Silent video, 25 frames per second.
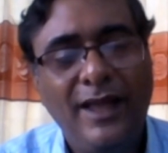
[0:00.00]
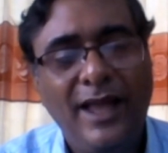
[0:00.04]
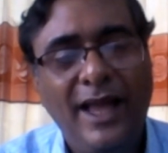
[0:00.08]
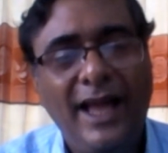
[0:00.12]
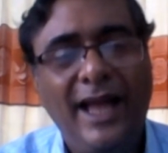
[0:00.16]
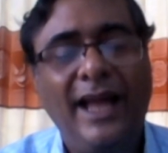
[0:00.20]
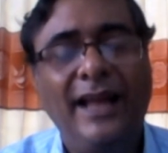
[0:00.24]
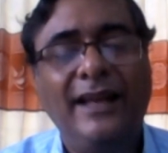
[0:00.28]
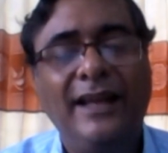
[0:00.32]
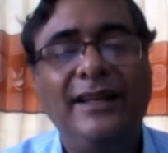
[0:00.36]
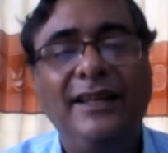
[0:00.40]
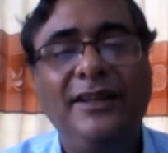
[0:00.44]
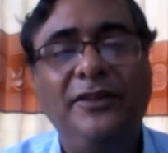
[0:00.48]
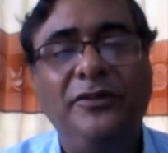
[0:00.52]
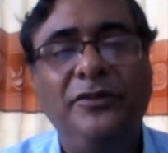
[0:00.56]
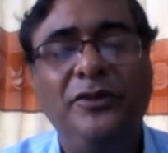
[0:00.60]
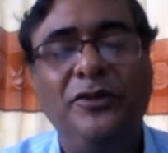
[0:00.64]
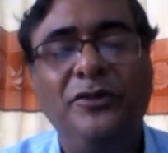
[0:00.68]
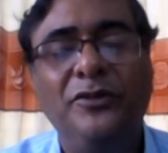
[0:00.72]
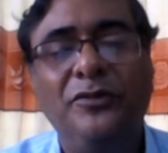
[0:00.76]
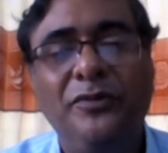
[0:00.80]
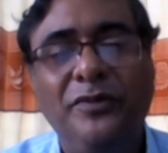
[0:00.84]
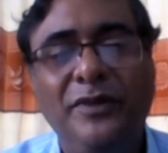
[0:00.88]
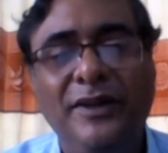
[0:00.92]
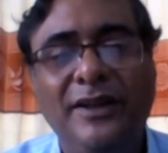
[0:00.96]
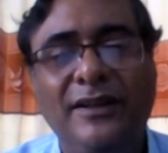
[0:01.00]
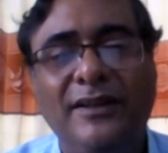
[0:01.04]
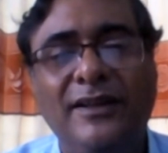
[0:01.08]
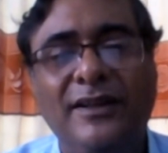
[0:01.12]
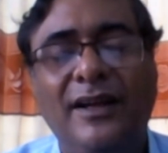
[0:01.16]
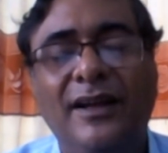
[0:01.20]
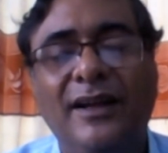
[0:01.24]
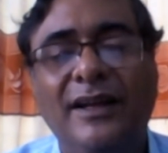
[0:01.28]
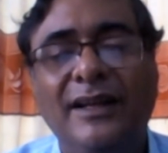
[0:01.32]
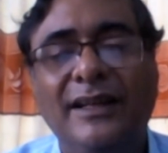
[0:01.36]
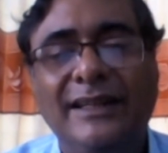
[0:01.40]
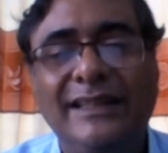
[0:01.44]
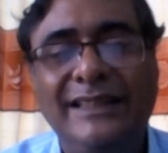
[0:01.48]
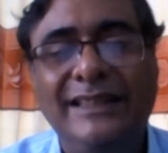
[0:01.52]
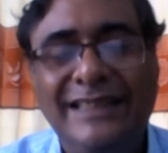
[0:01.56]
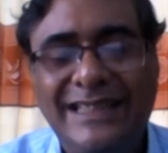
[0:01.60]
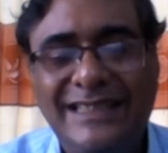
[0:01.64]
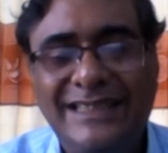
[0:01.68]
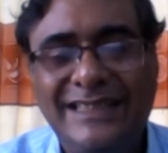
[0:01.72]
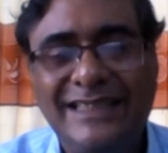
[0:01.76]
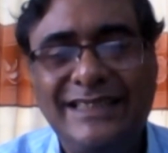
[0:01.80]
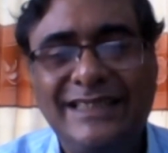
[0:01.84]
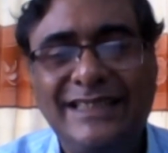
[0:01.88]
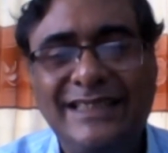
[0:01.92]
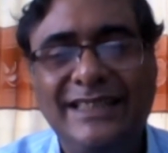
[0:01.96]
and if you feel the
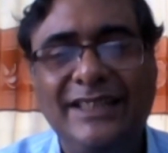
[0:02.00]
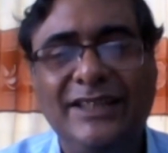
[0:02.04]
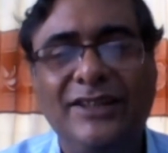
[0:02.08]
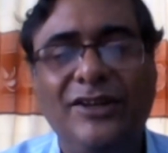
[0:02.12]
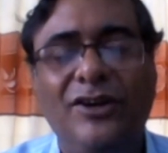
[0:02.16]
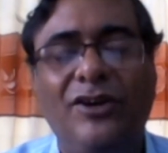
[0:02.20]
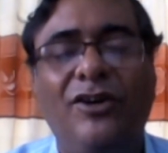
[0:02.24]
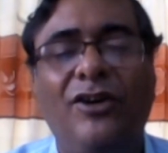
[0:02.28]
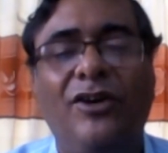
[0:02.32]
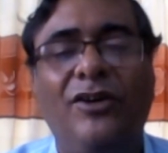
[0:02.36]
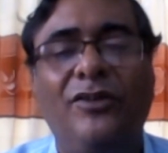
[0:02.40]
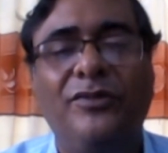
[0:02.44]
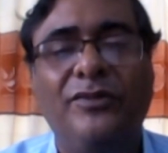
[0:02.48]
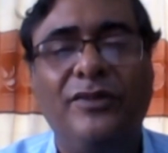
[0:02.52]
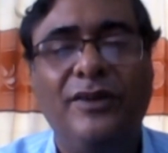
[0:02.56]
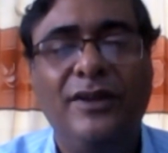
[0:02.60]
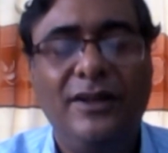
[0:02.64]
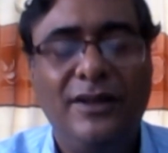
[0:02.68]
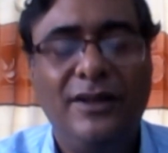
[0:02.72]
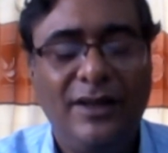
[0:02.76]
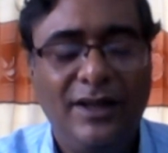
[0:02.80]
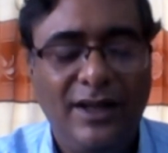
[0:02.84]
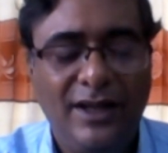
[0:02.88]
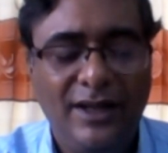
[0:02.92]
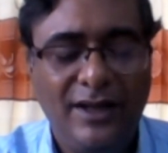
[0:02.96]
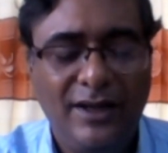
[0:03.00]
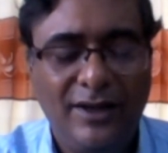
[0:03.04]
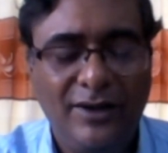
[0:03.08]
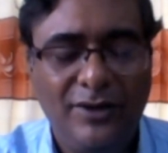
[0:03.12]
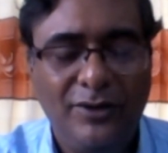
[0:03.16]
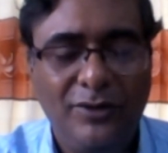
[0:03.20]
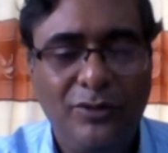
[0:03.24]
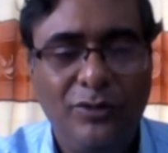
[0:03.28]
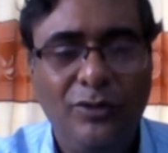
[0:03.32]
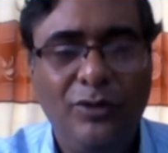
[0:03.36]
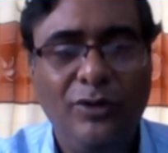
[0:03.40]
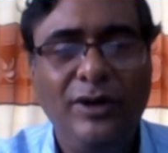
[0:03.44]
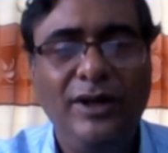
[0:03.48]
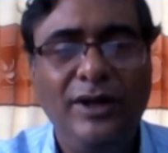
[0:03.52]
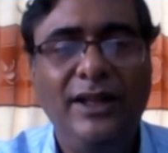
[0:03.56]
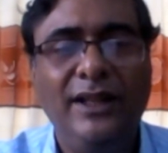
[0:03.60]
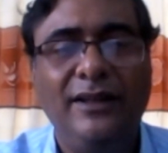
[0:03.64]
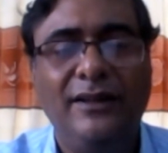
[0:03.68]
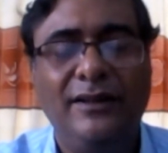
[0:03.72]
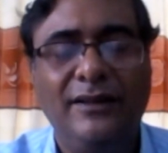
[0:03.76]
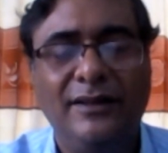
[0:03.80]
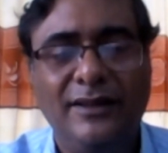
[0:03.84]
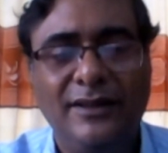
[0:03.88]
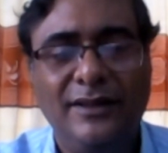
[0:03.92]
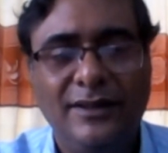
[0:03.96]
necessity of
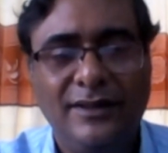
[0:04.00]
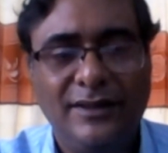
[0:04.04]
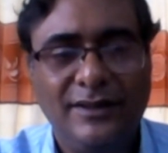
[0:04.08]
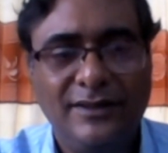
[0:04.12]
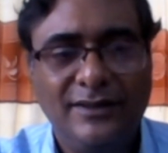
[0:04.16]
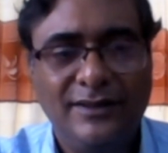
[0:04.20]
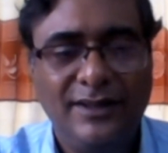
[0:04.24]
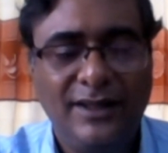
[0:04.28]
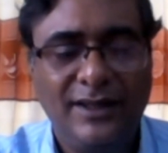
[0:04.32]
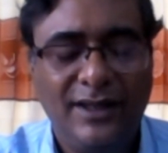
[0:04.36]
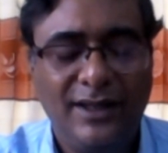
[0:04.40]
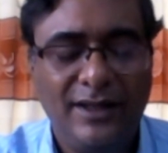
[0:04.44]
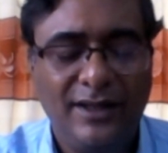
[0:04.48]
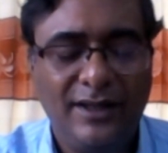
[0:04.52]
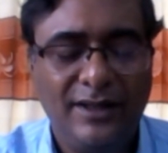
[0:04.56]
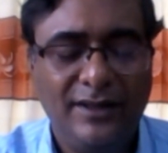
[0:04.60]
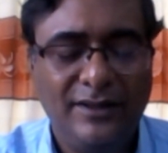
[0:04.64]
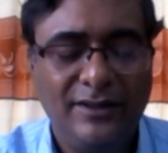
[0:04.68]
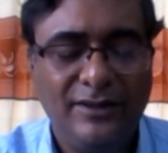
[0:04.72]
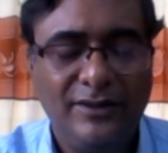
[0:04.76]
holding the